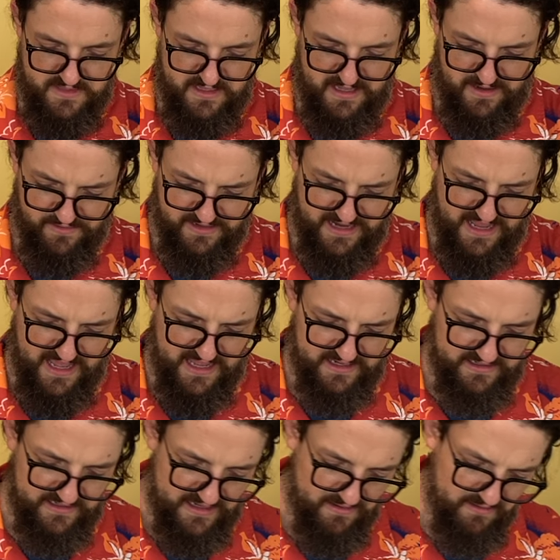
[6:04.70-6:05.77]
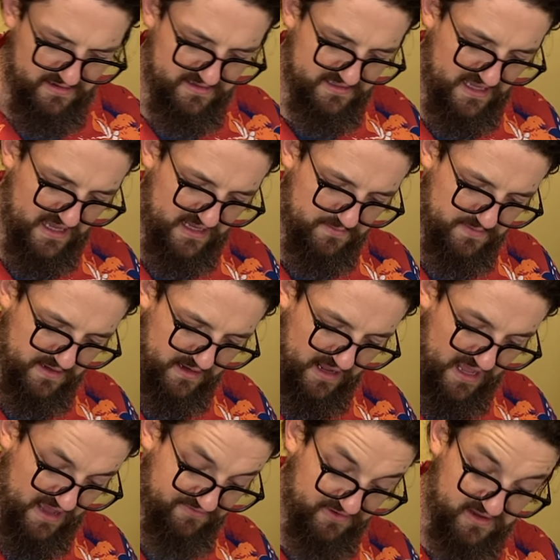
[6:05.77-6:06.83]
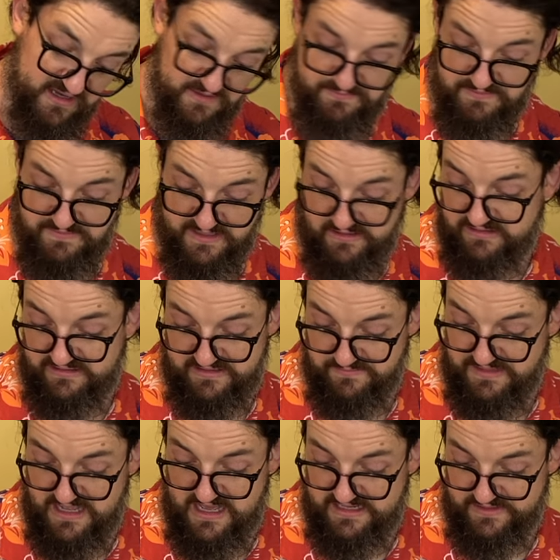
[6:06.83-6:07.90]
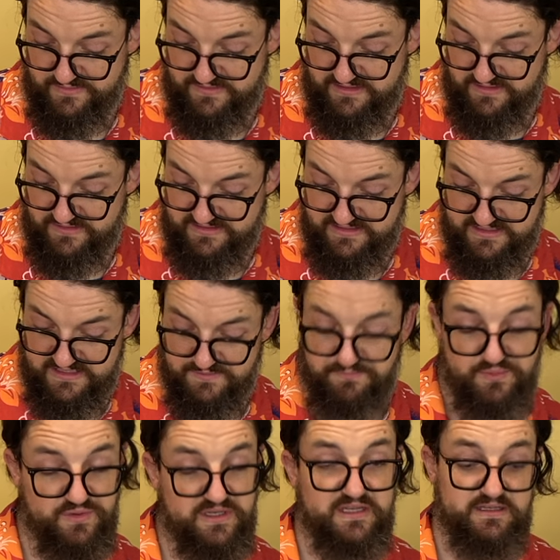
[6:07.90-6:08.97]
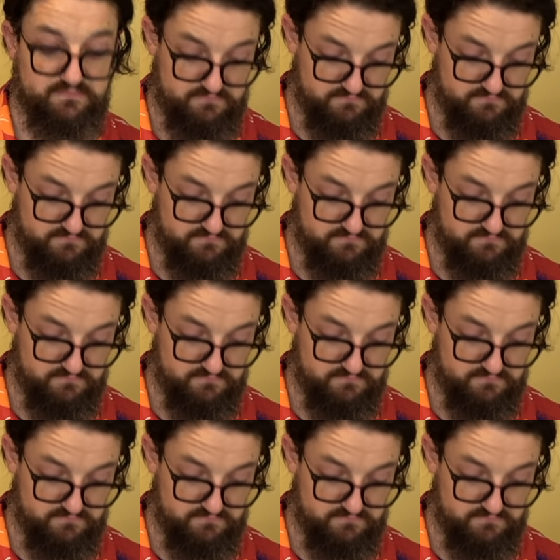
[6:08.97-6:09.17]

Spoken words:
Now we're gonna add, I'm gonna add about a half a cup of milk, to be honest with you, because this is pretty